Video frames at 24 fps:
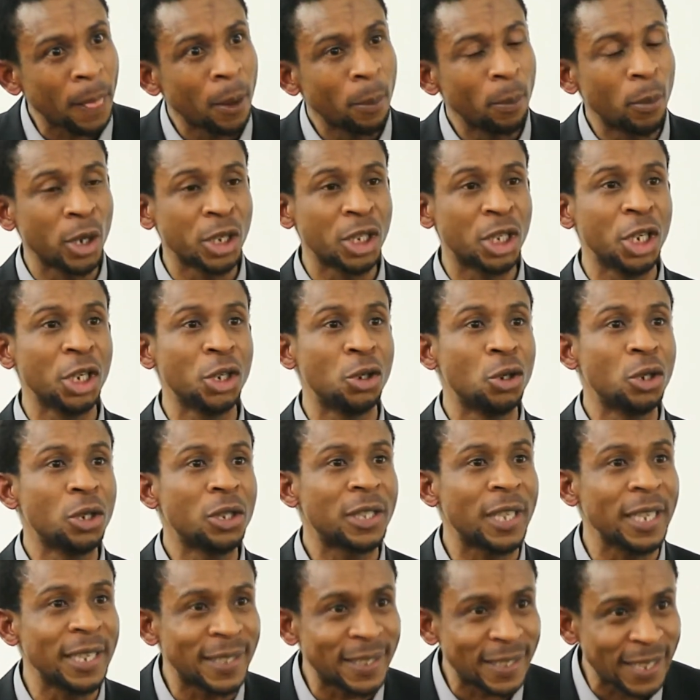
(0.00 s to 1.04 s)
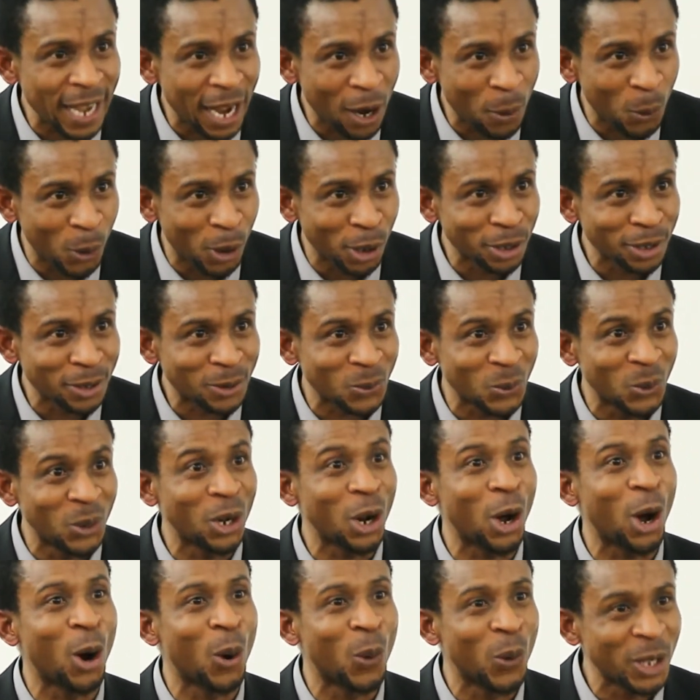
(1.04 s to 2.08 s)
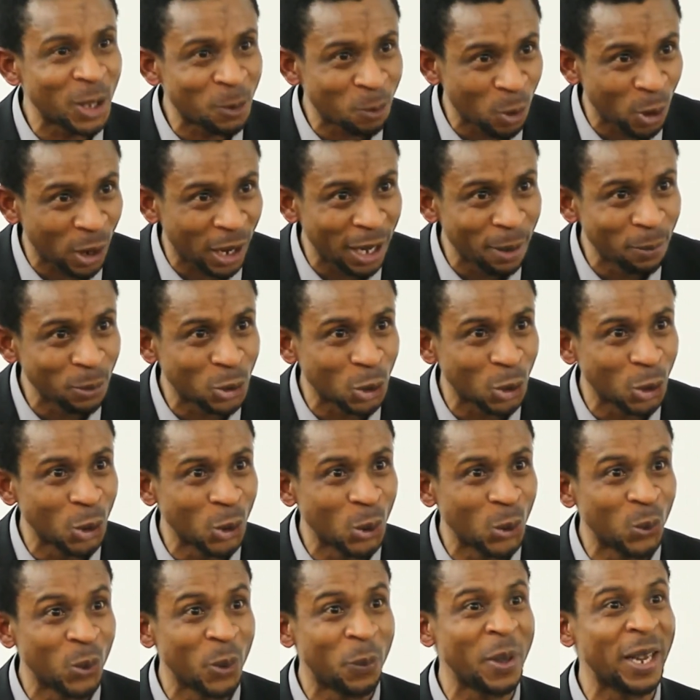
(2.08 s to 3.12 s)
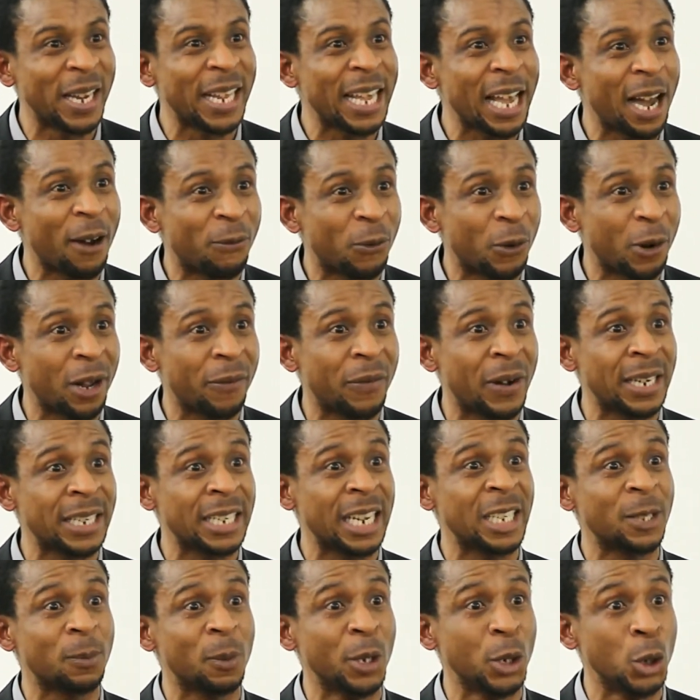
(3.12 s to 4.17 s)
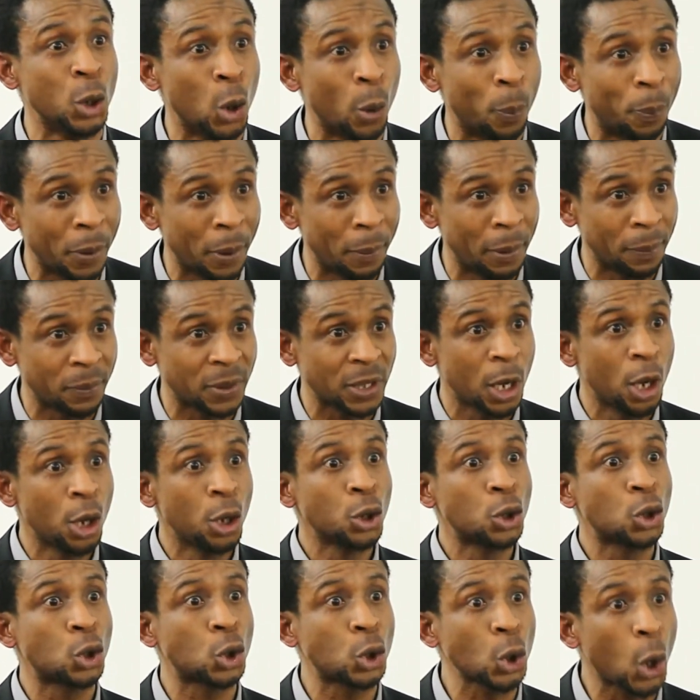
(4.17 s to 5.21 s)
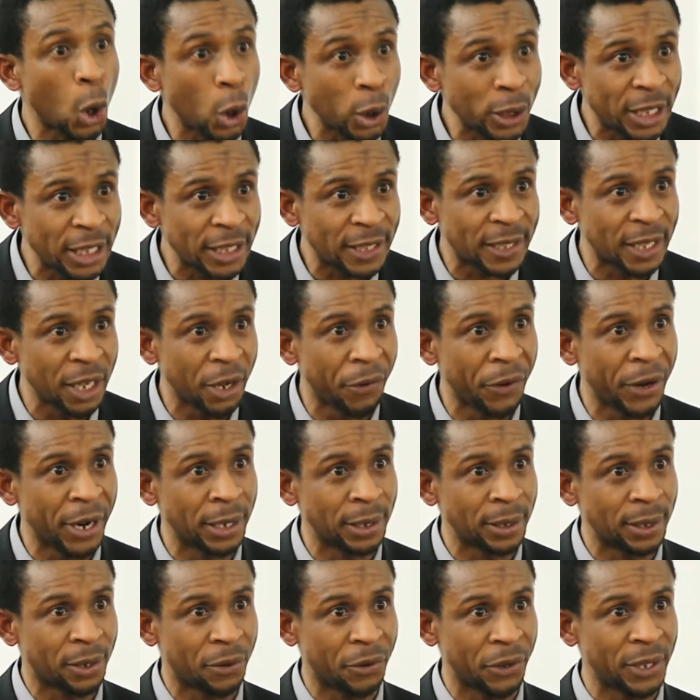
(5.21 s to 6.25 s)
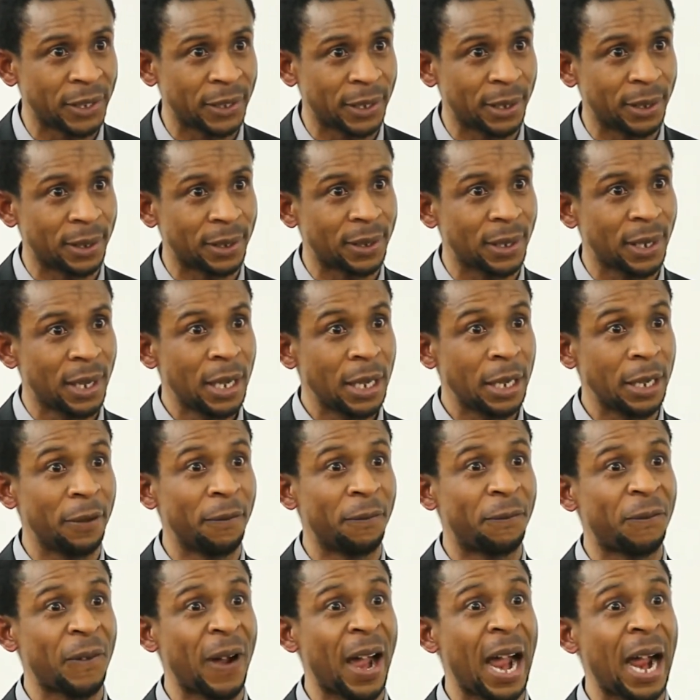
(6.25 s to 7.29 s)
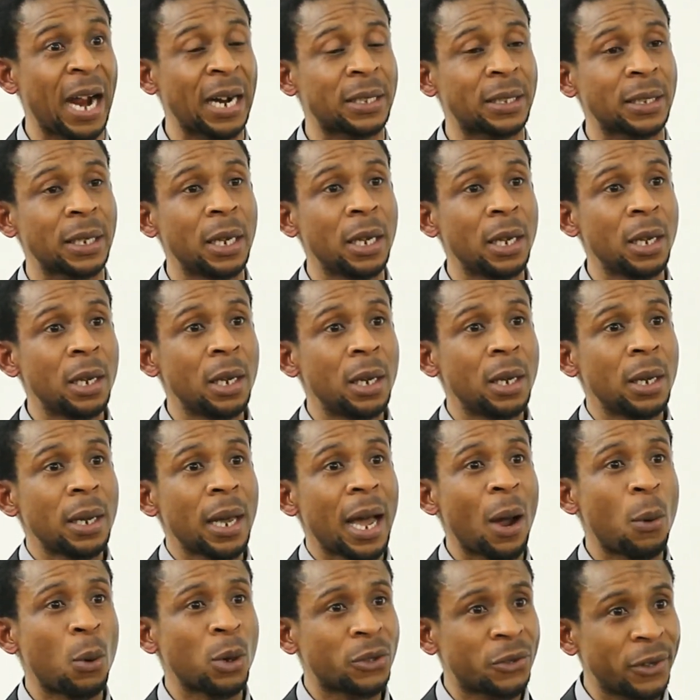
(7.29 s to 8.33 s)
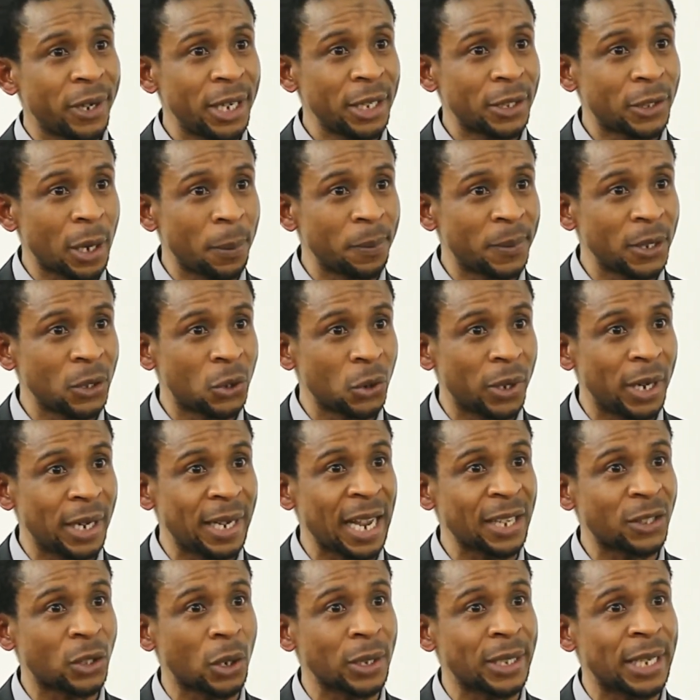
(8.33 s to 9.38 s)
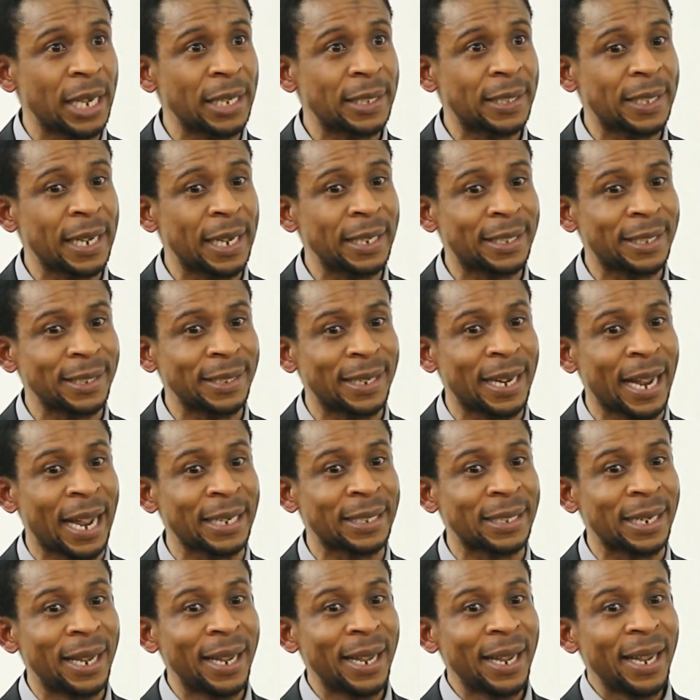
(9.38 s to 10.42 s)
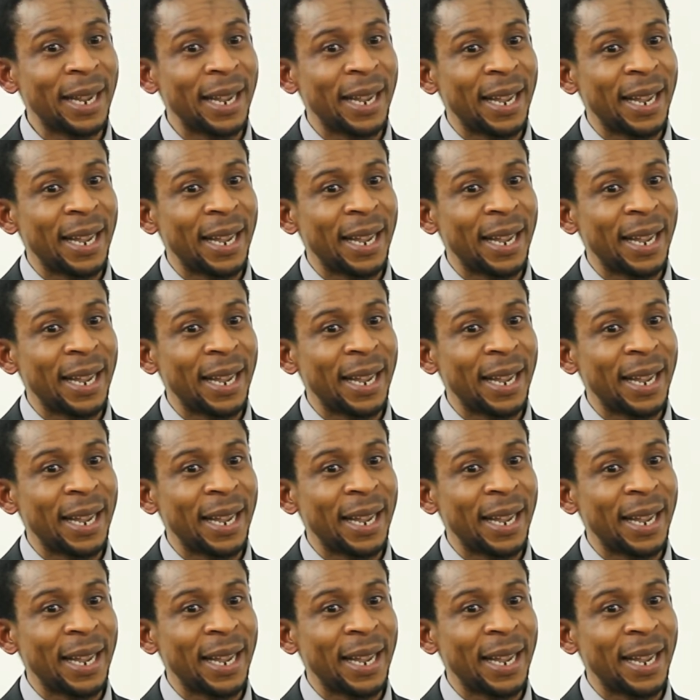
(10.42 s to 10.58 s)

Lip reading: but the sincere ones will always proclaim to you, we've been here forever and there's been no problems. So the Syrian Christians. In fact, I was reading something today that suggested that